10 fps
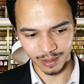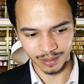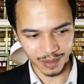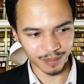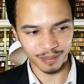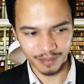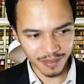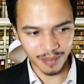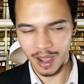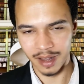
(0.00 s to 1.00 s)
it's
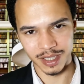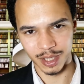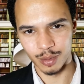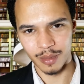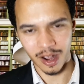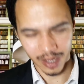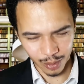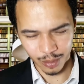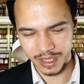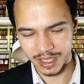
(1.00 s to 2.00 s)
part of the single market.
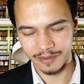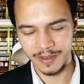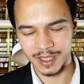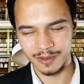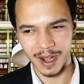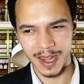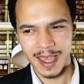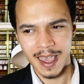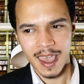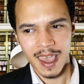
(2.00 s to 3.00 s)
All these kind of things, right?
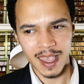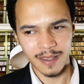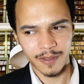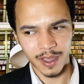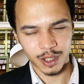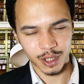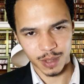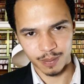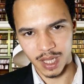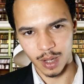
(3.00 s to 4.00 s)
If they just
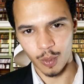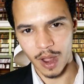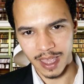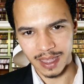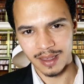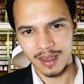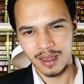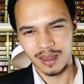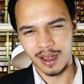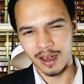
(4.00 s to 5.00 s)
split away,
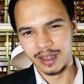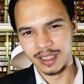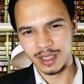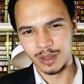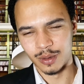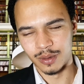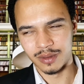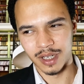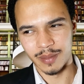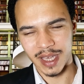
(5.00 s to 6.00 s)
are they still
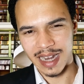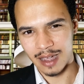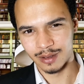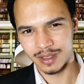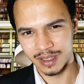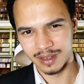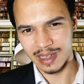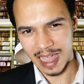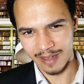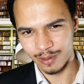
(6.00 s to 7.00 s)
going to be allowed to
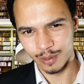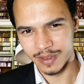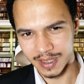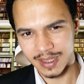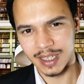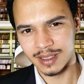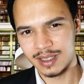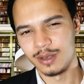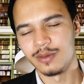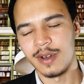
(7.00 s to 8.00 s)
have all these things
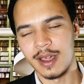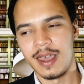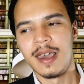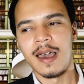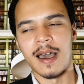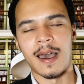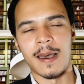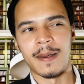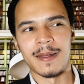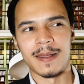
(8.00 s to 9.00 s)
still, right?
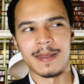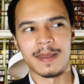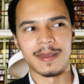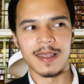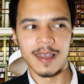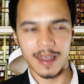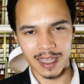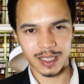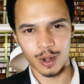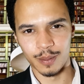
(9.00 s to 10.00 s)

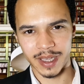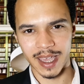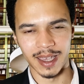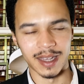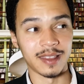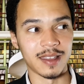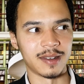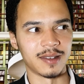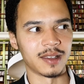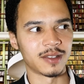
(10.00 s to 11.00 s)
That's complicated. And
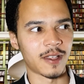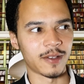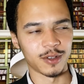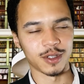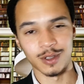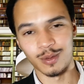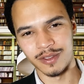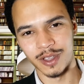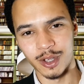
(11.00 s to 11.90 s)
then, say for instance, with the